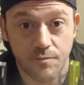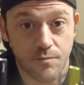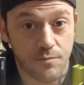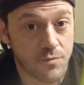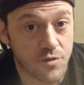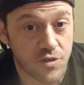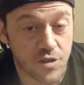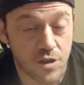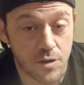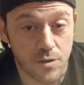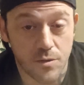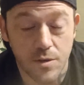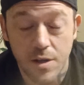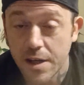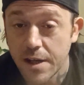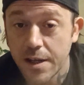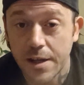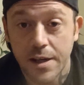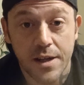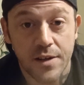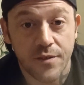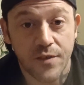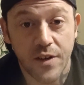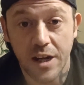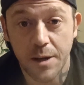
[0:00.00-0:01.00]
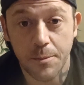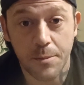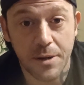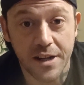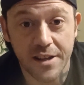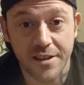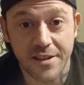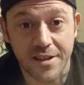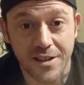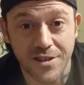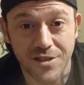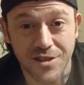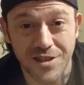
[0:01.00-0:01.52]
So if
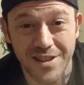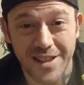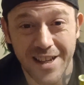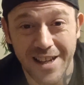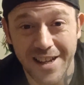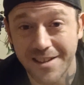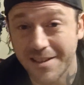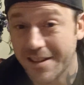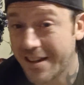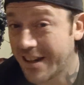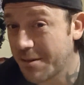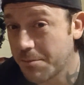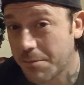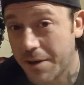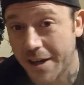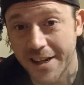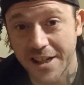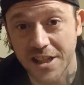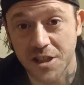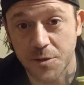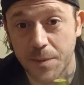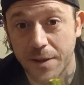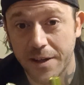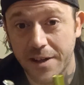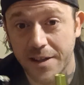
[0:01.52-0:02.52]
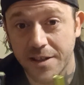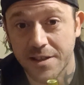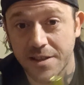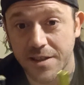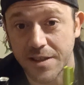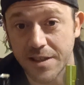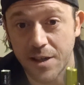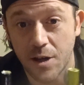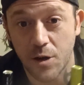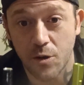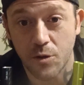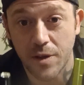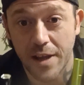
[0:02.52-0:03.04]
anybody tells you that, in my experience,
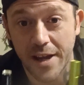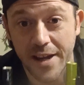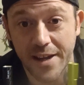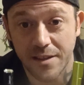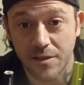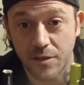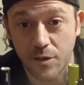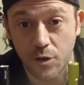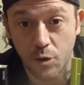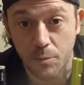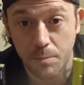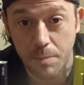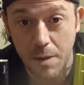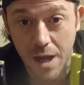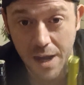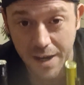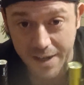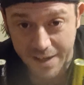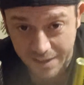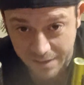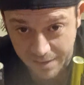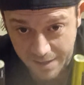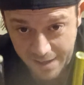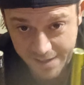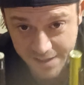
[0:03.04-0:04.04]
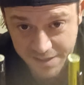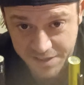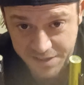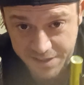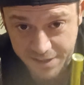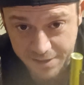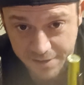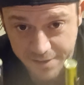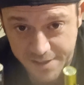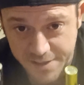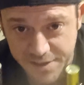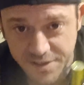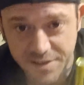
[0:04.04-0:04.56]
the Olight little pocket light
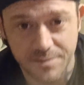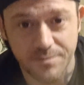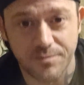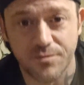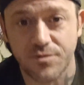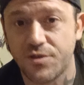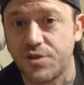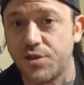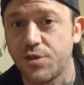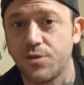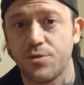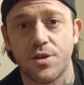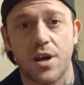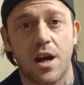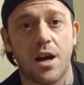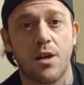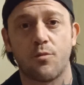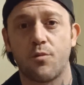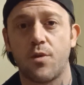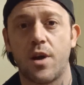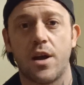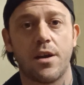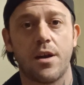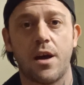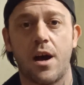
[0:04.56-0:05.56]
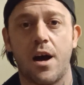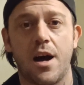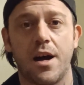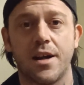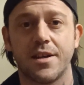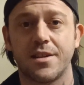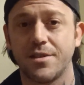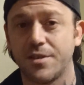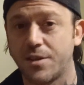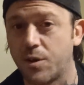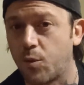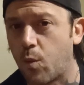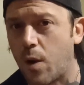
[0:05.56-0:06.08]
series do not run
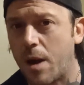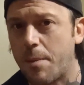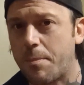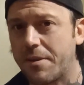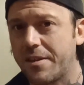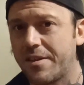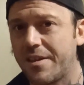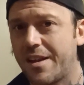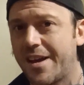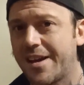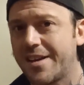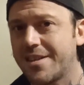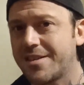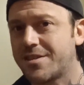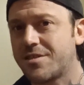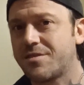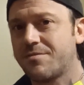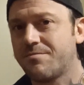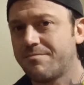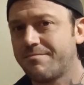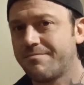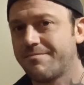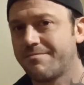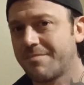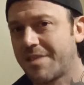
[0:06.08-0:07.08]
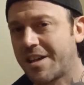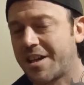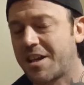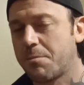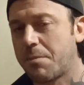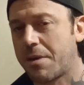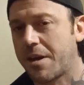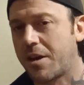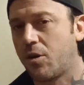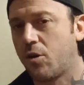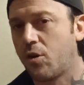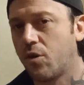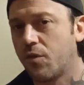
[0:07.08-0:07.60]
hot. The weapon lights, I can
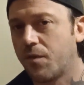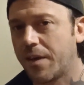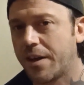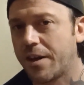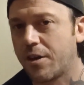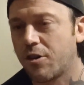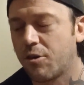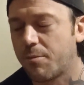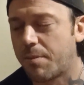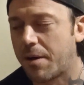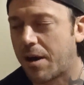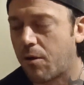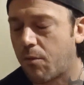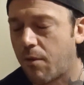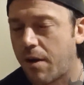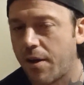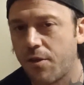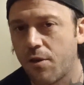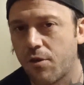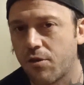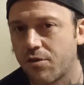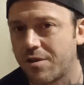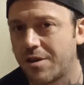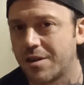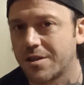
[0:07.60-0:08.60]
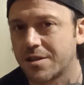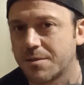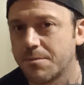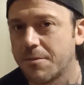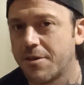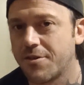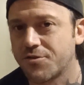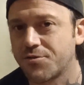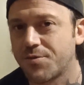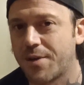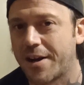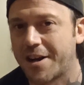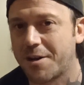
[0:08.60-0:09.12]
make a whole video about why those aren't the
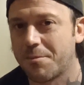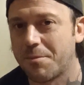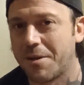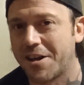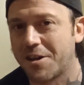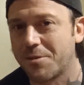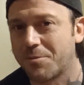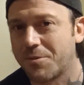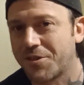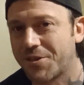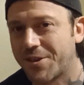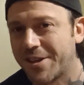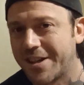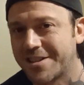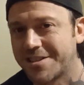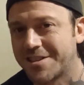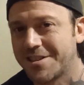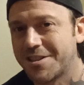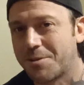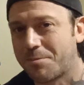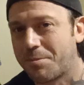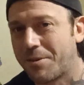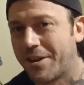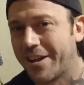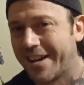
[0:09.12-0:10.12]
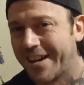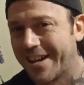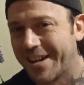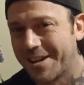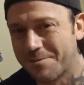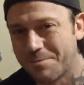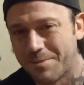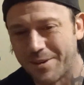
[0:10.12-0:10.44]
most recommendable things on the planet.